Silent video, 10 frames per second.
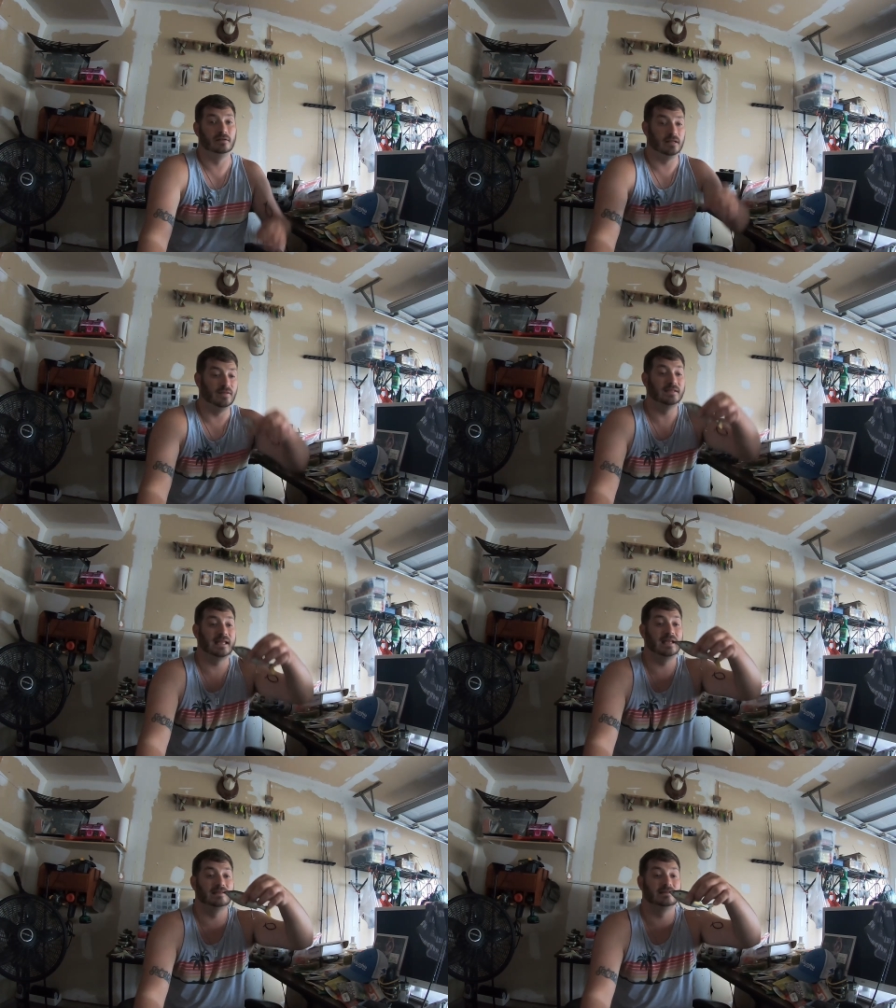in this
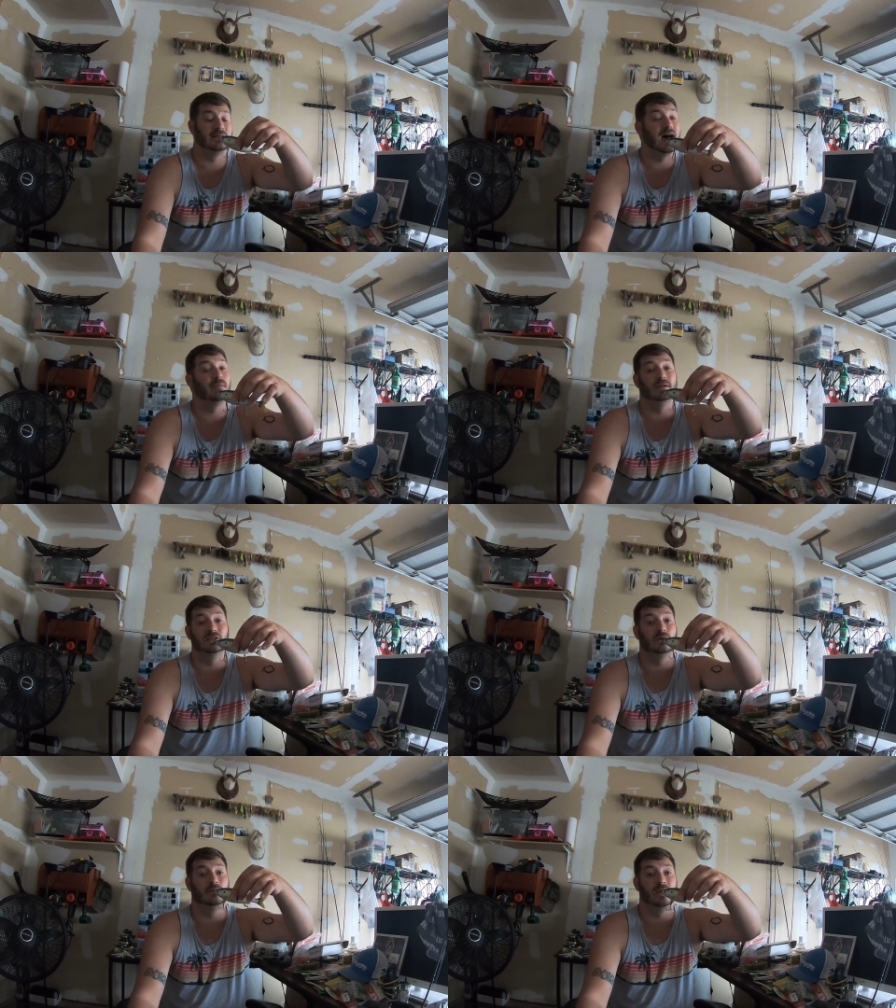case, not a big
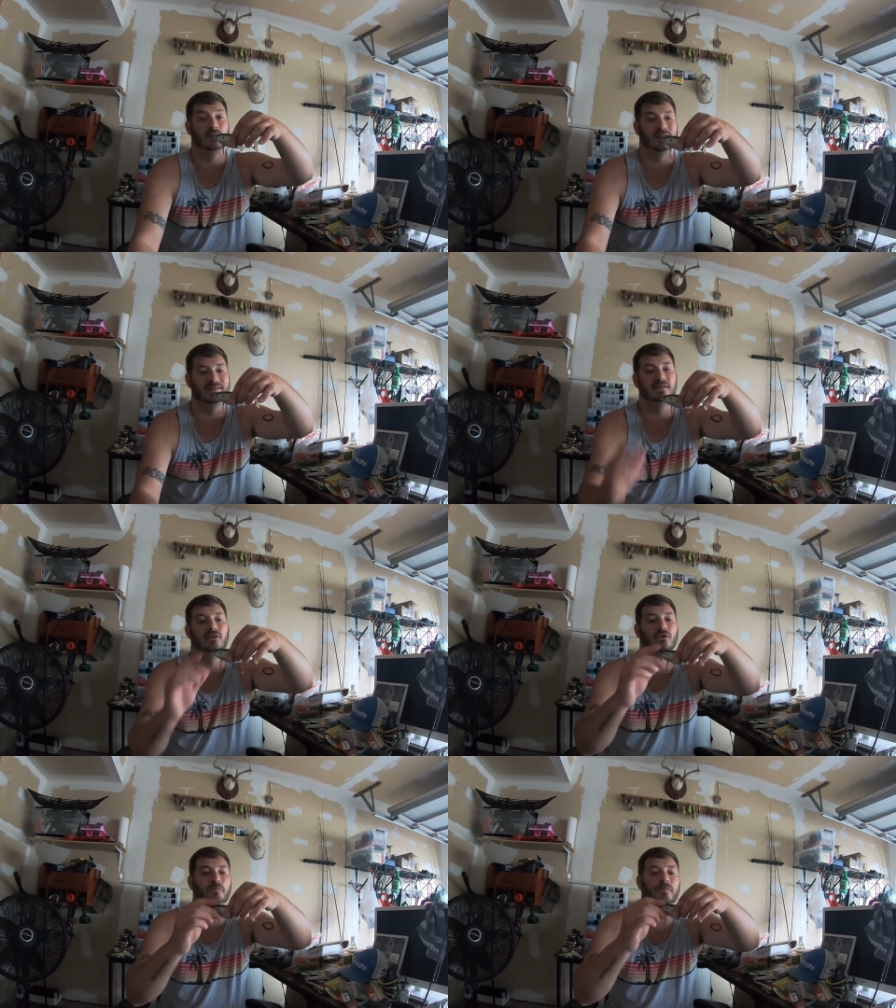swim bait, but it's
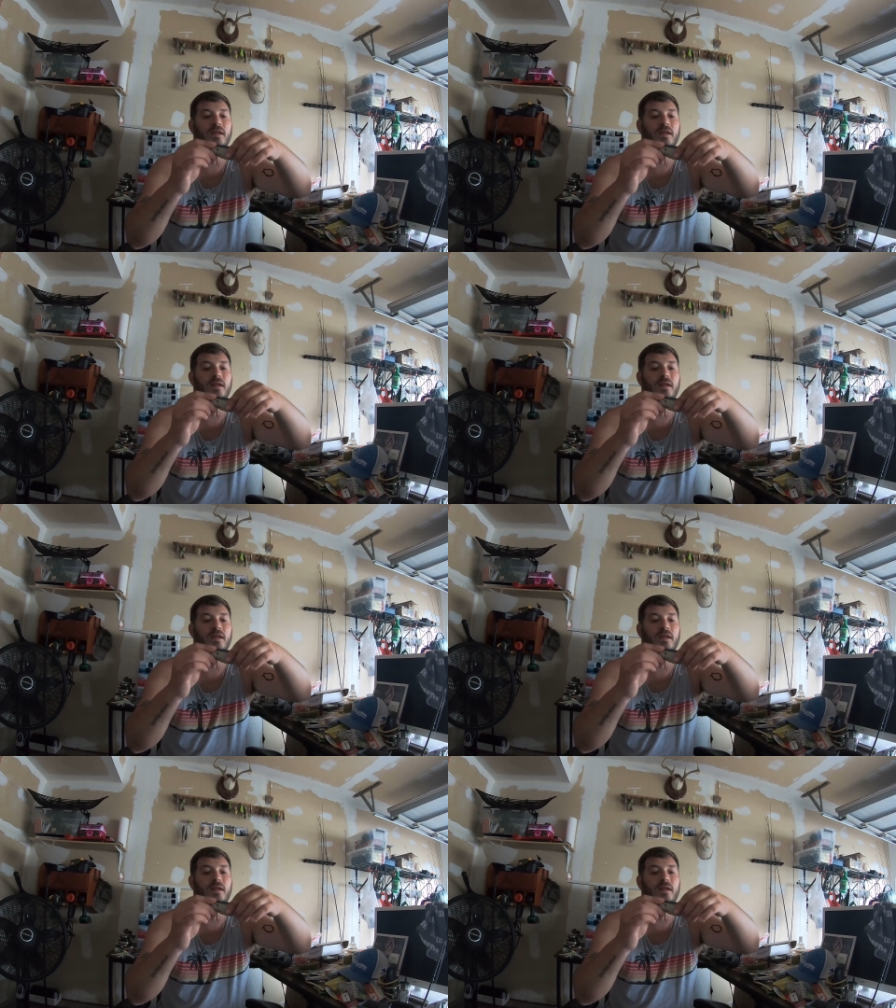still,